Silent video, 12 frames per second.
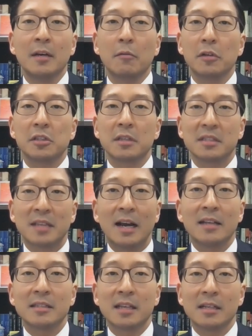which the
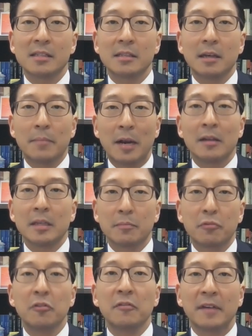science has apparently
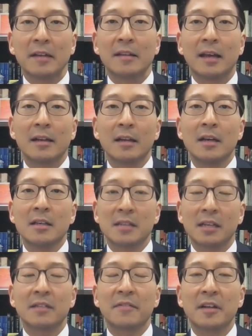proven that
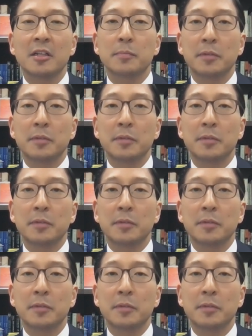sex offenders,